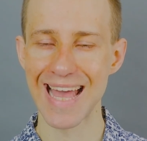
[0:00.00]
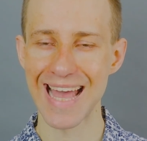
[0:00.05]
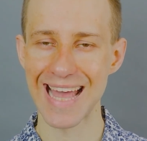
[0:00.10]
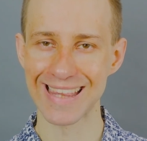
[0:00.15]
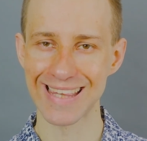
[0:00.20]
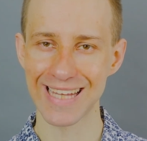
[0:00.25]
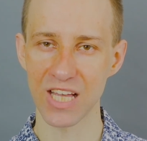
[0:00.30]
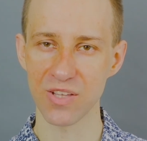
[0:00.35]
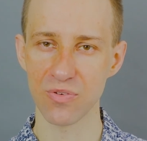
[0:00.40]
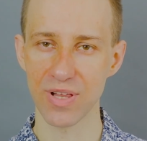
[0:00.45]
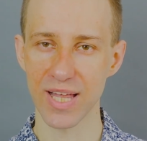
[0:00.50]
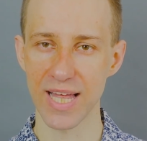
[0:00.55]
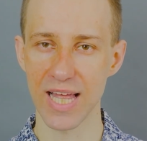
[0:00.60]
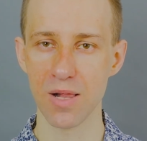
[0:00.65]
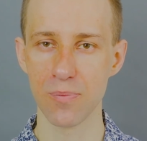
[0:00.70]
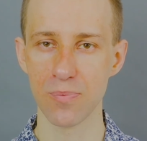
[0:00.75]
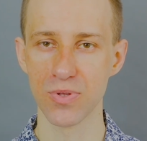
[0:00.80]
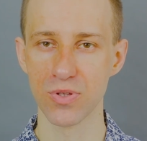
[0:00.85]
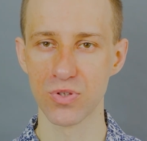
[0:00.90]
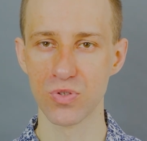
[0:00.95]
and that will
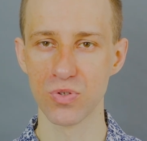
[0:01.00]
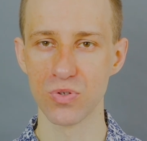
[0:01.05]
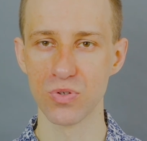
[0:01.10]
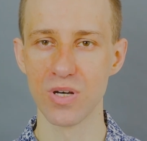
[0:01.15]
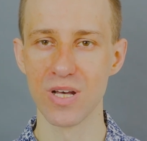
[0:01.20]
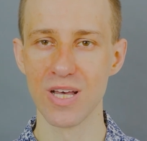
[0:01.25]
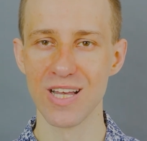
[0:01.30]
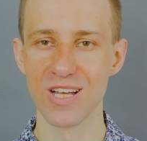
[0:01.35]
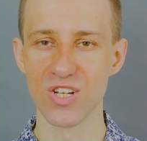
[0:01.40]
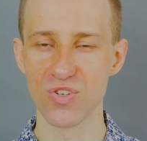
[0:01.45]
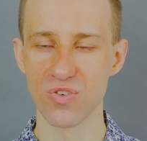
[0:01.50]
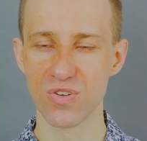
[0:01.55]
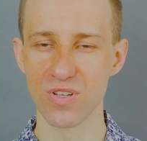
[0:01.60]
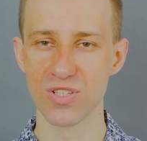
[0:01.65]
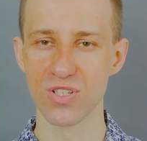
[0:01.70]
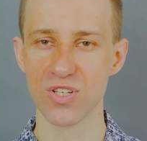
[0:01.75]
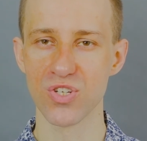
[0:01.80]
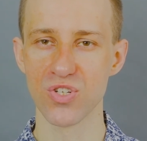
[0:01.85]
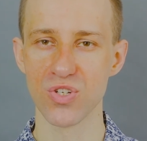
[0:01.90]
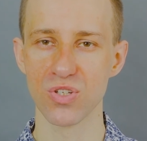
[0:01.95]
help you to
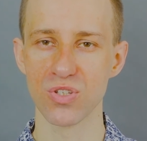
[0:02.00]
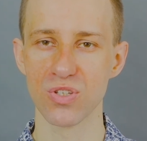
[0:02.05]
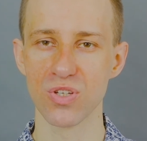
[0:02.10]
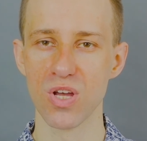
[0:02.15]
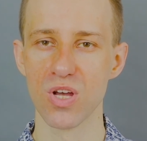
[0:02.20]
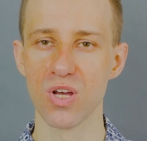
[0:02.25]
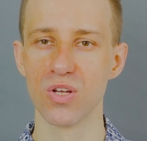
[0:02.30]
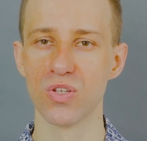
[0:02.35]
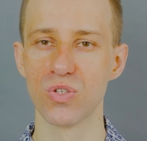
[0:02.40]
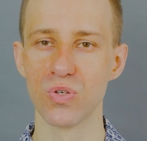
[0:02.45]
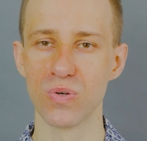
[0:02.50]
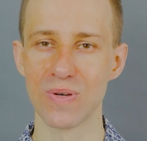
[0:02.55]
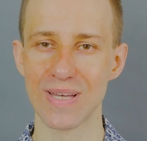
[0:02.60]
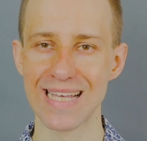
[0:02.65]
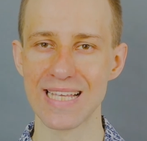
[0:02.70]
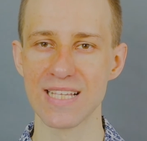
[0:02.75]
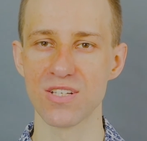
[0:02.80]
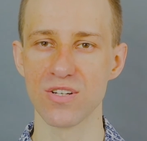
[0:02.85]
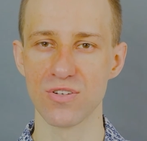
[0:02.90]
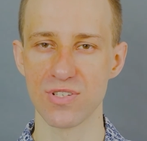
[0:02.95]
transition to
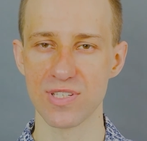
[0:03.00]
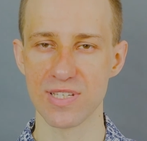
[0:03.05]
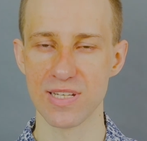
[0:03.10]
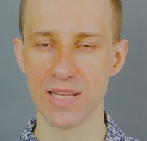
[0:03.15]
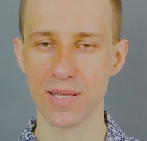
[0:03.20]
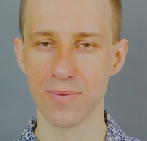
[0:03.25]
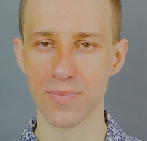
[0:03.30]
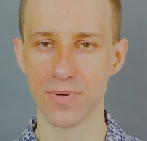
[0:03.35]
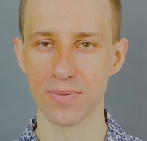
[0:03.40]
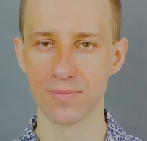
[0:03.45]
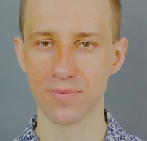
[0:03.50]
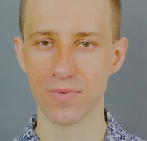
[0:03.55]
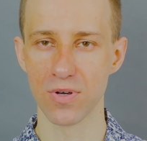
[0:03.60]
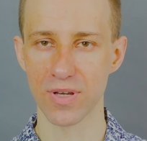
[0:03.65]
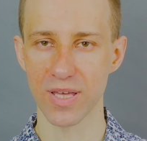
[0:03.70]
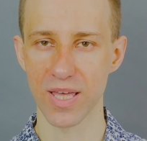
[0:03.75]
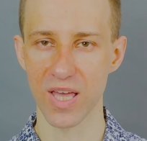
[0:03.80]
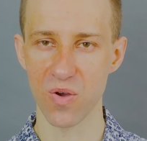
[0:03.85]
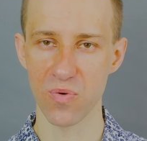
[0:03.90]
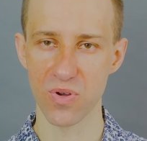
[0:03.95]
easier sleep,
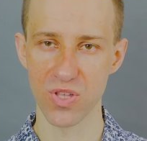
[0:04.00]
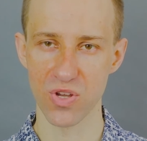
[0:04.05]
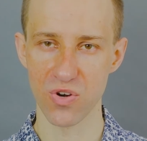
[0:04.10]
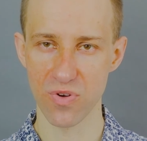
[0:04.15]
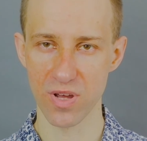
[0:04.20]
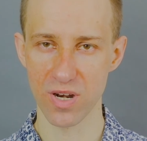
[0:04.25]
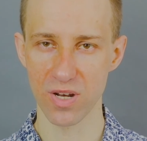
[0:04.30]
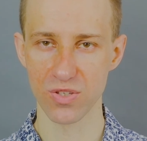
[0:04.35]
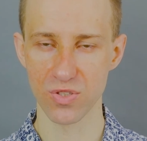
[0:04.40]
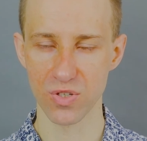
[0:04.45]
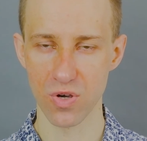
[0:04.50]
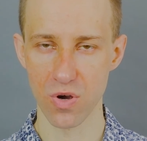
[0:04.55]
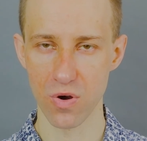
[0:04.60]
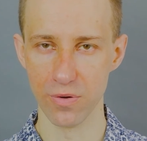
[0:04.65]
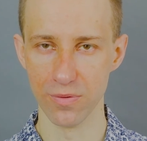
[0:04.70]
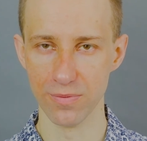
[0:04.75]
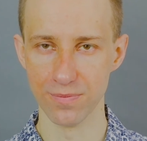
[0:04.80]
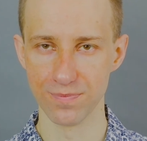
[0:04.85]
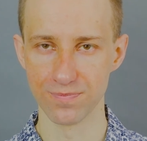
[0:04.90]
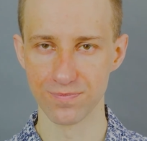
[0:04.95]
okay, when you're ready to
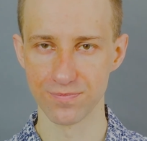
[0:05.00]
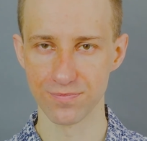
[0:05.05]
go.